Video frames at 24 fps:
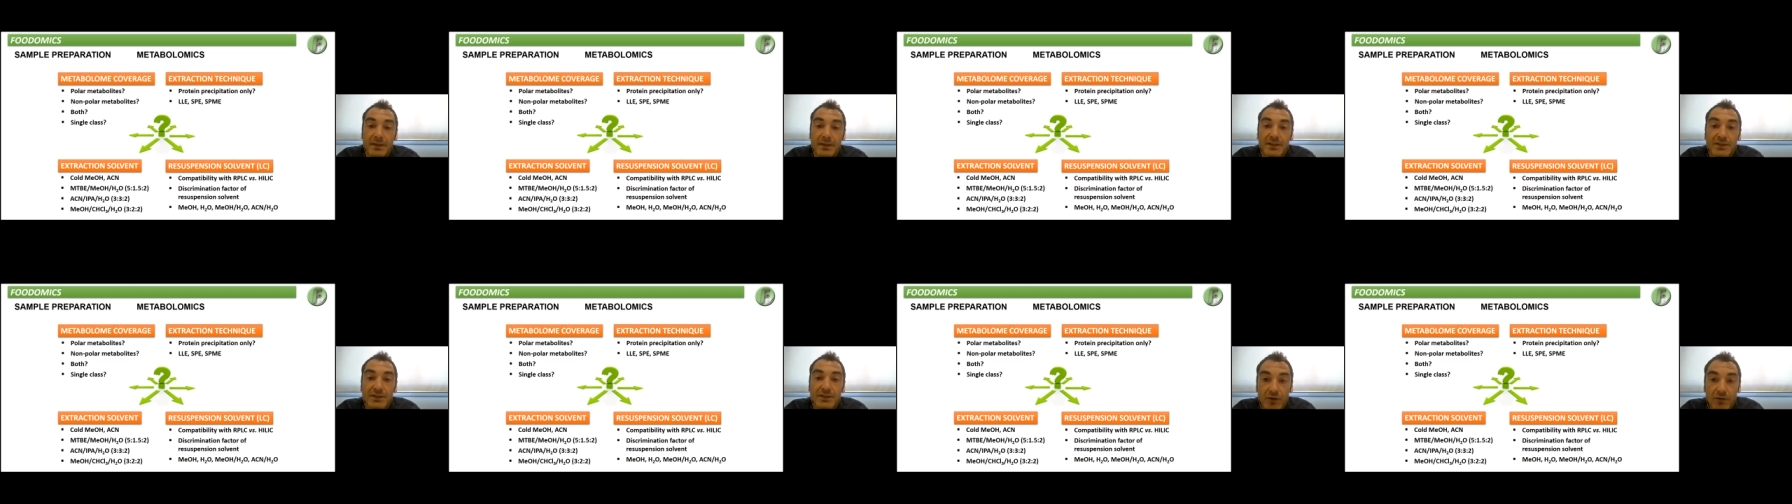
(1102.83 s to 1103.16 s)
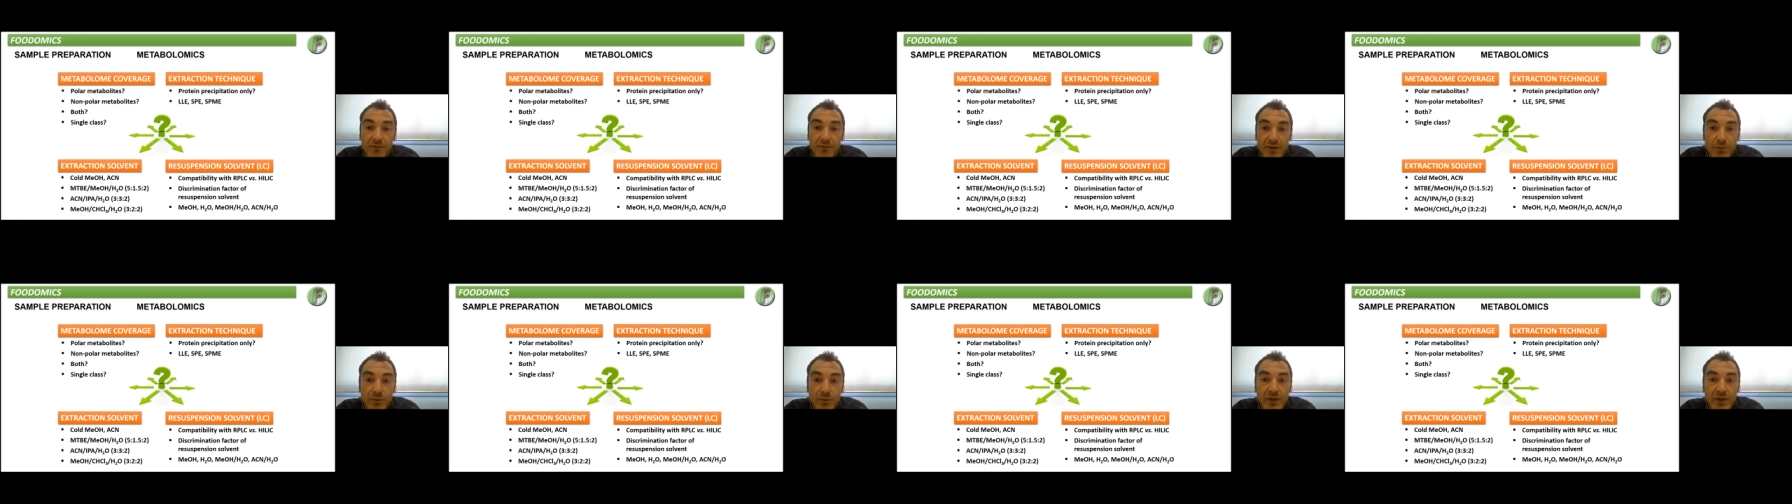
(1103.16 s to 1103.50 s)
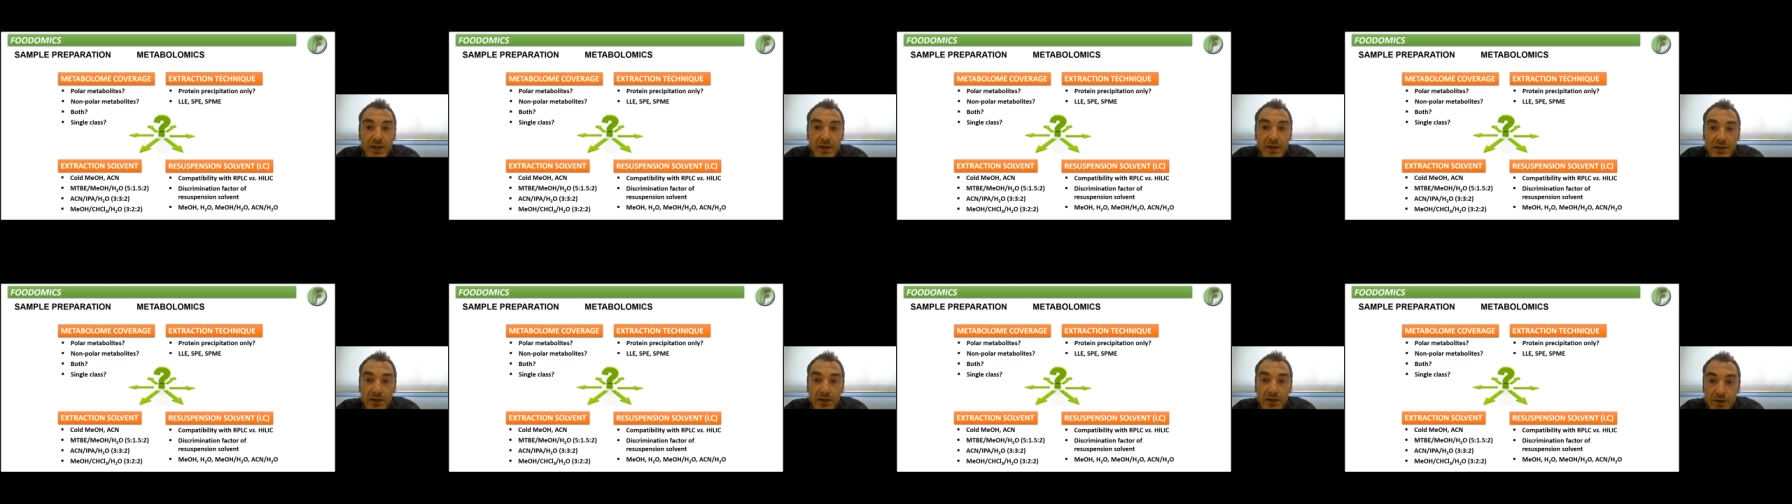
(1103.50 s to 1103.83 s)
the solvent we
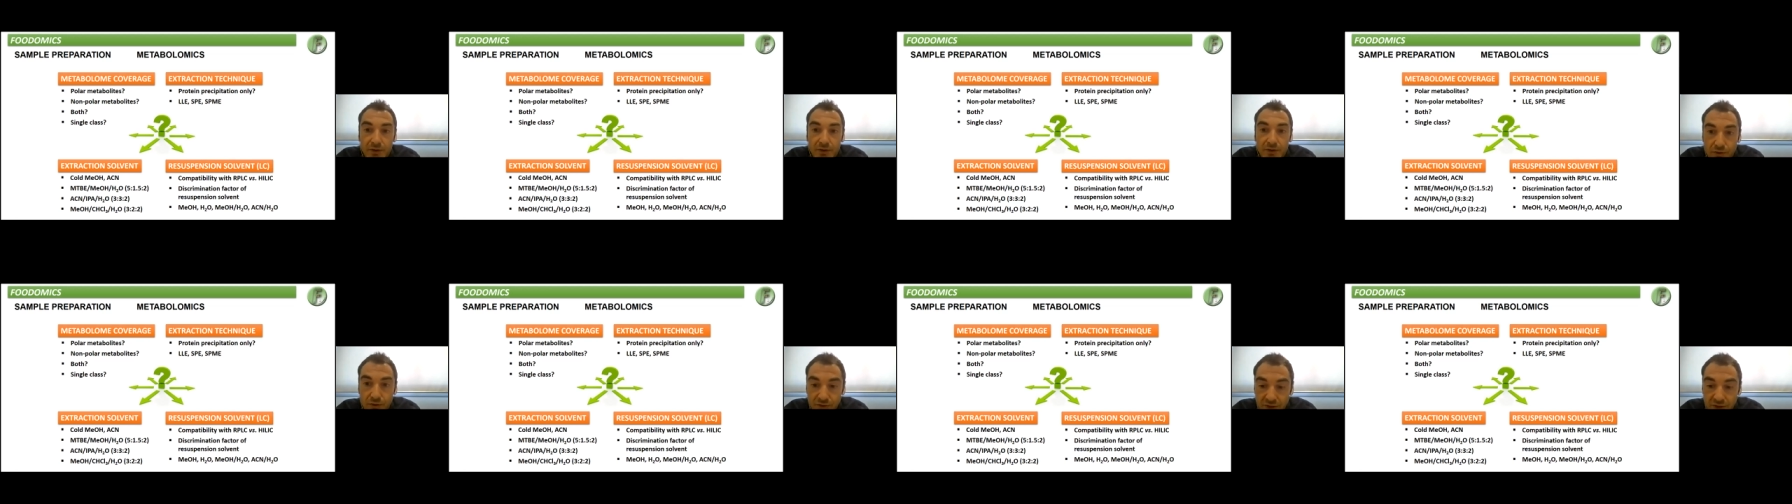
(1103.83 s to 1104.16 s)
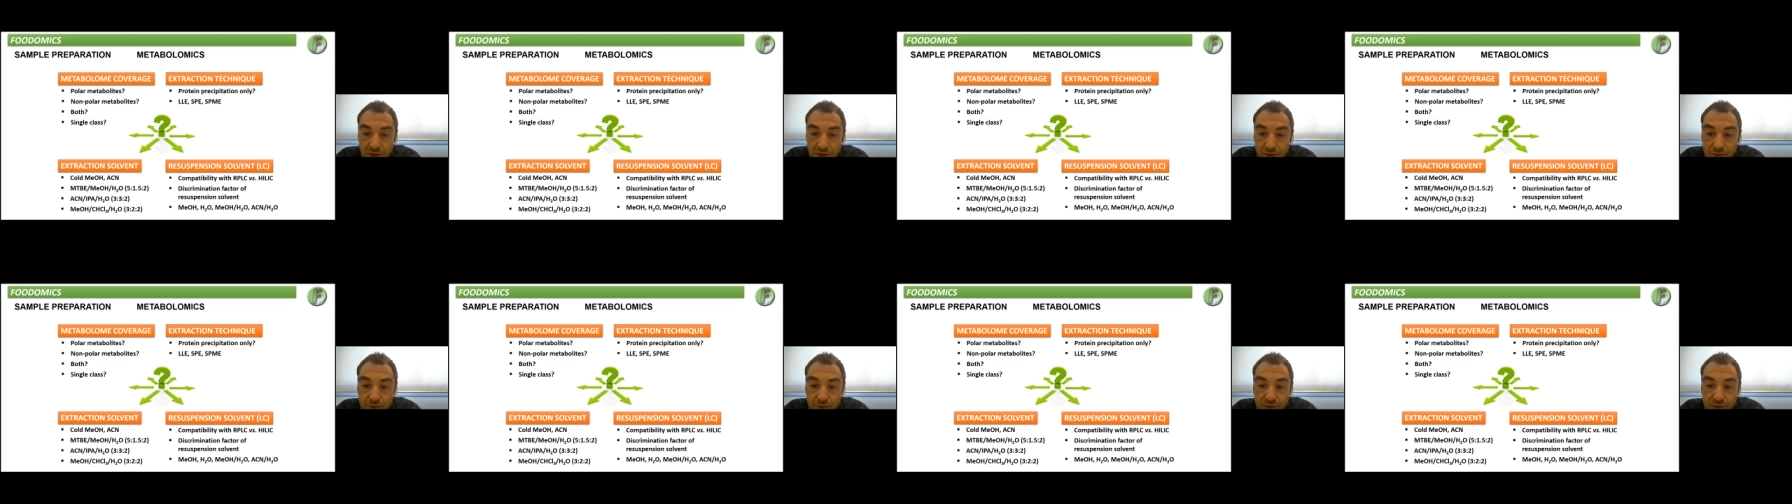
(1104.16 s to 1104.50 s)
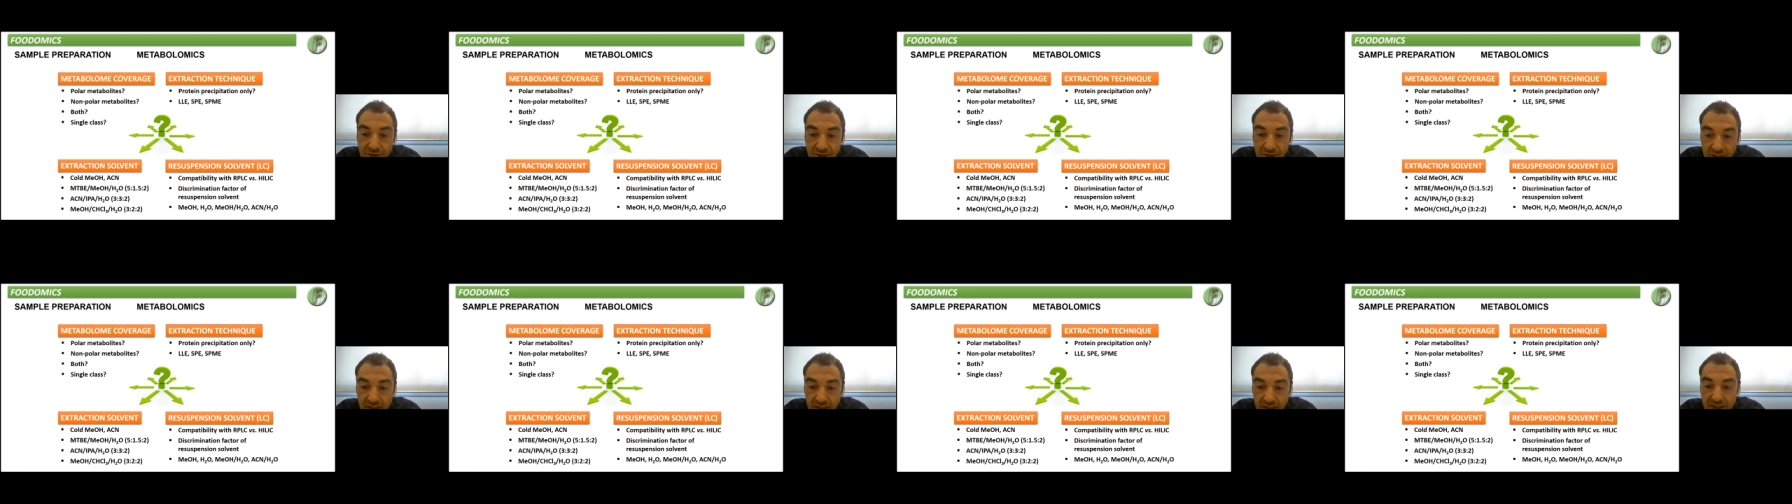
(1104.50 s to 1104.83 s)
are using to
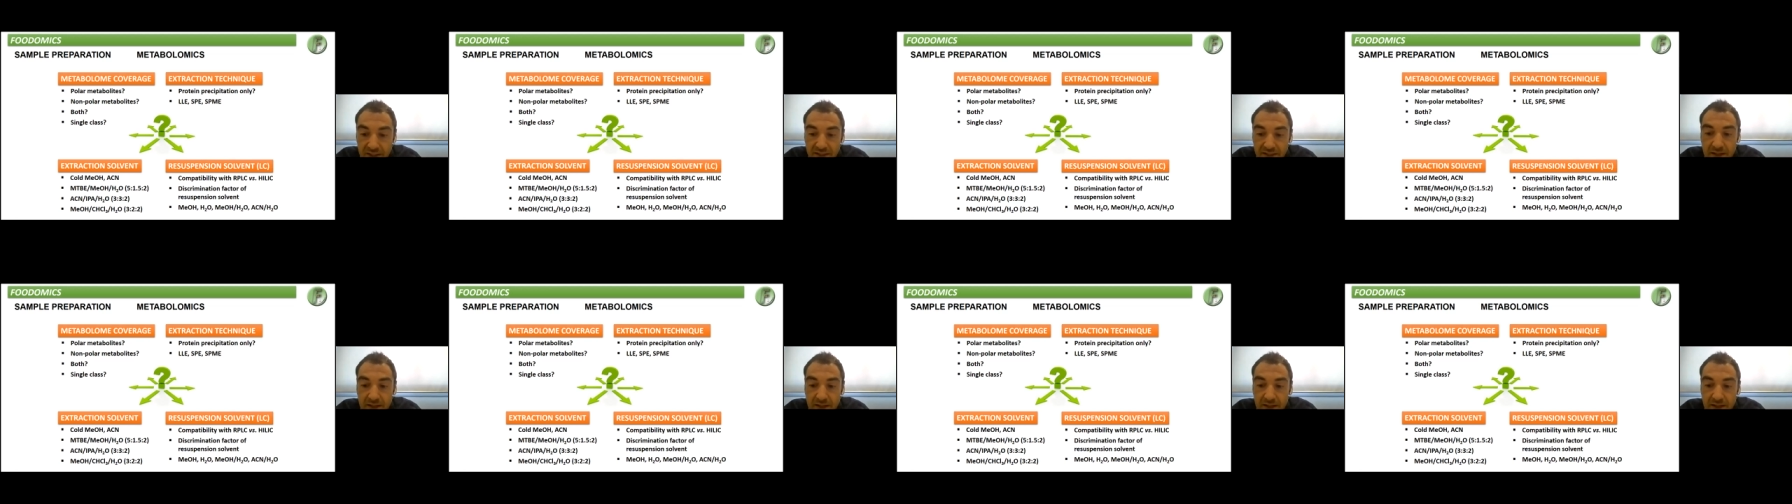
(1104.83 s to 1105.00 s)
inject the